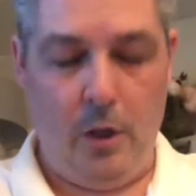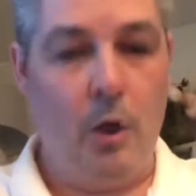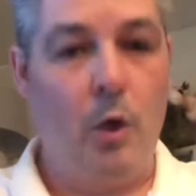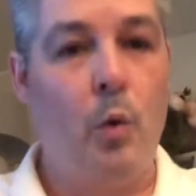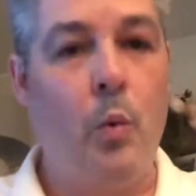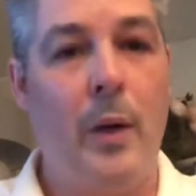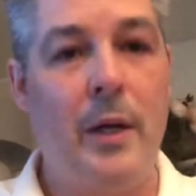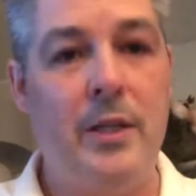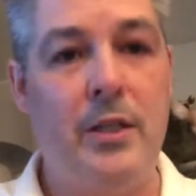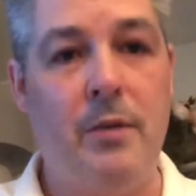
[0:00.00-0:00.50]

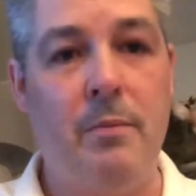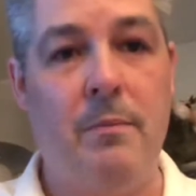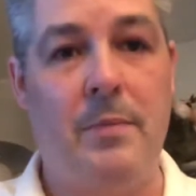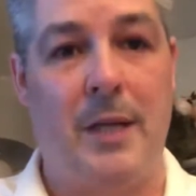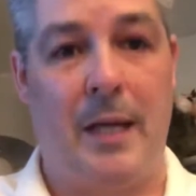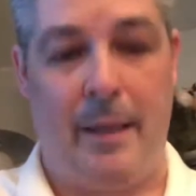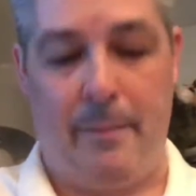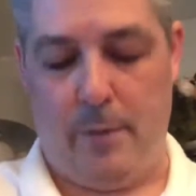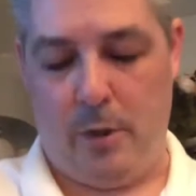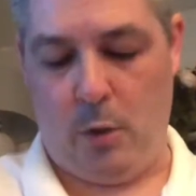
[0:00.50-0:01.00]
quite some
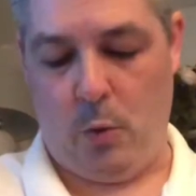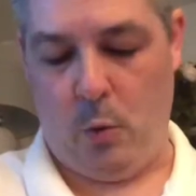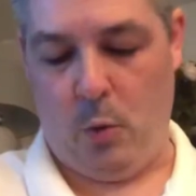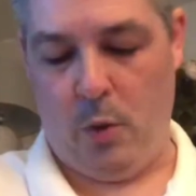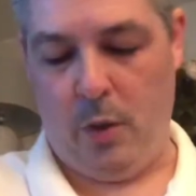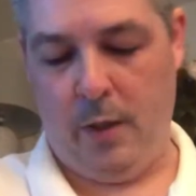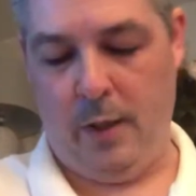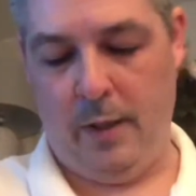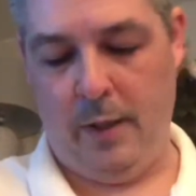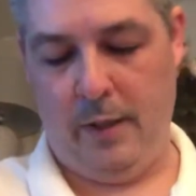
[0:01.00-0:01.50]
time ago, in
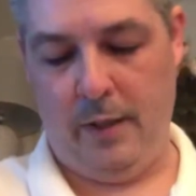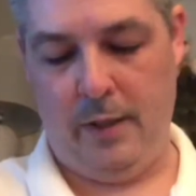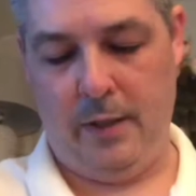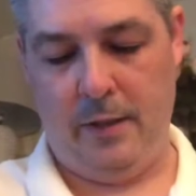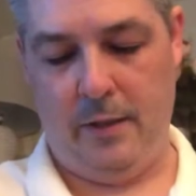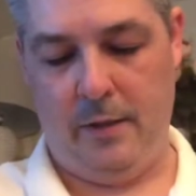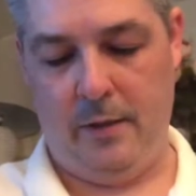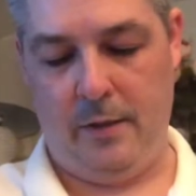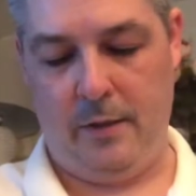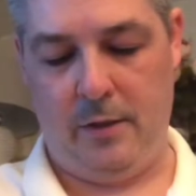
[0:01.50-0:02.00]

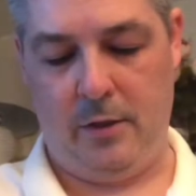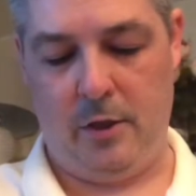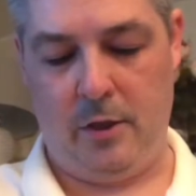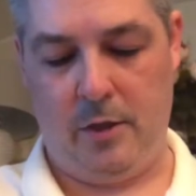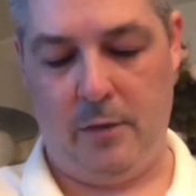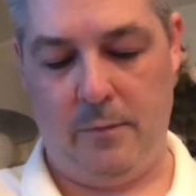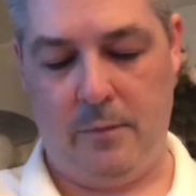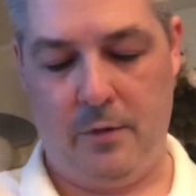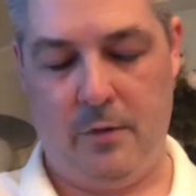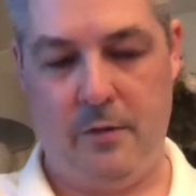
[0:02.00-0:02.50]

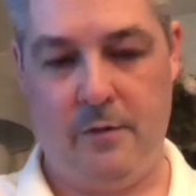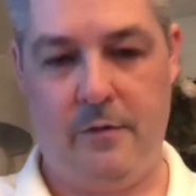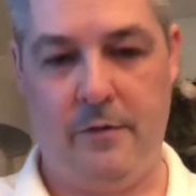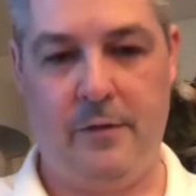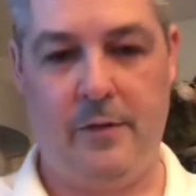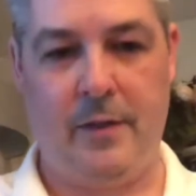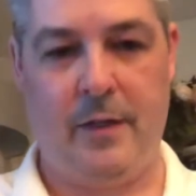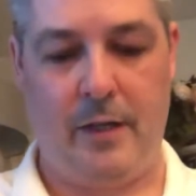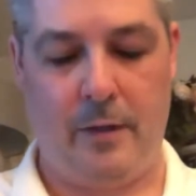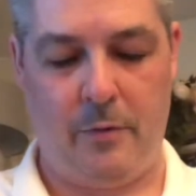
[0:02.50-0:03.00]
terms of
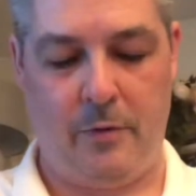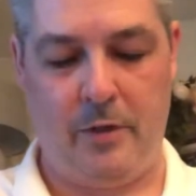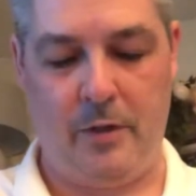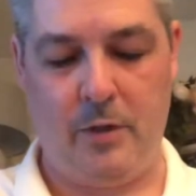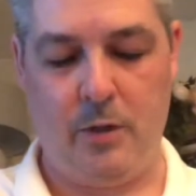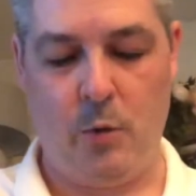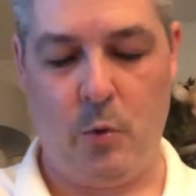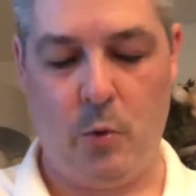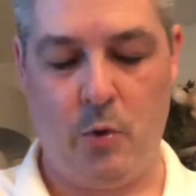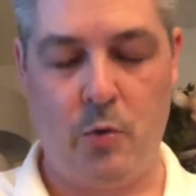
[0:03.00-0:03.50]
how things
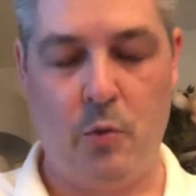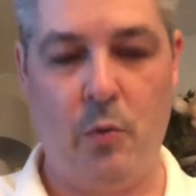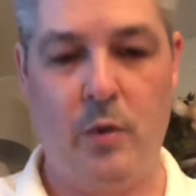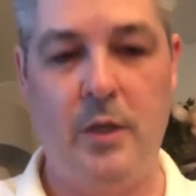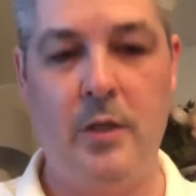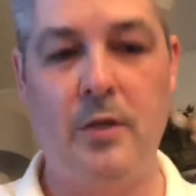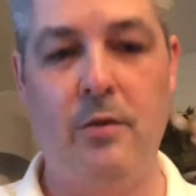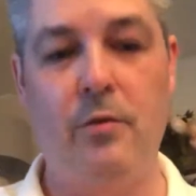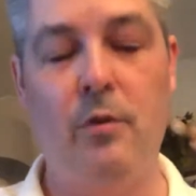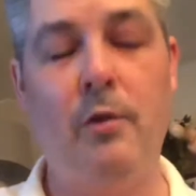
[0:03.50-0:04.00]
go. So
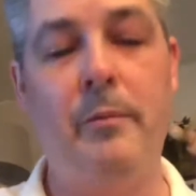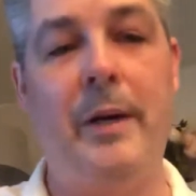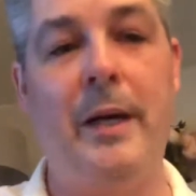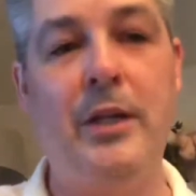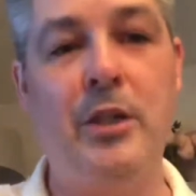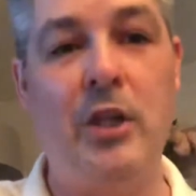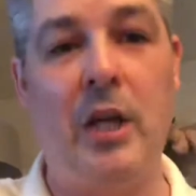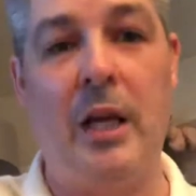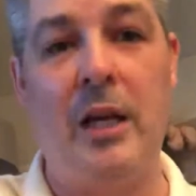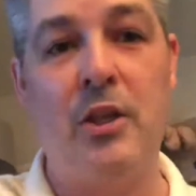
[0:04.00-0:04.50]
these are all my
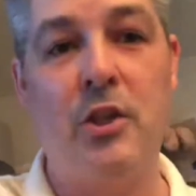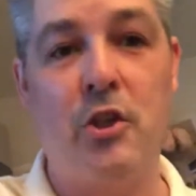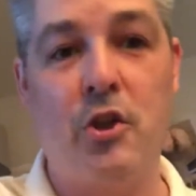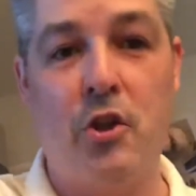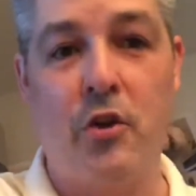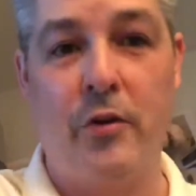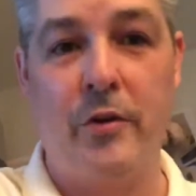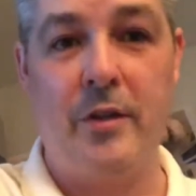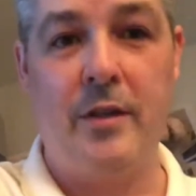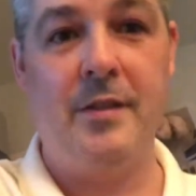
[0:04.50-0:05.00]
challenge
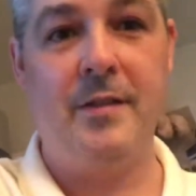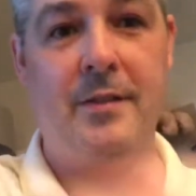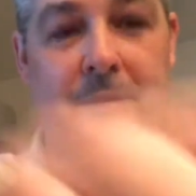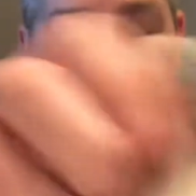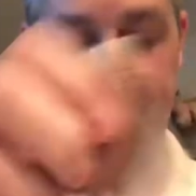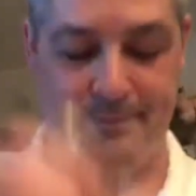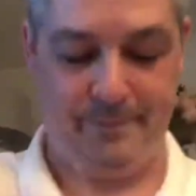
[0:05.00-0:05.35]
coins.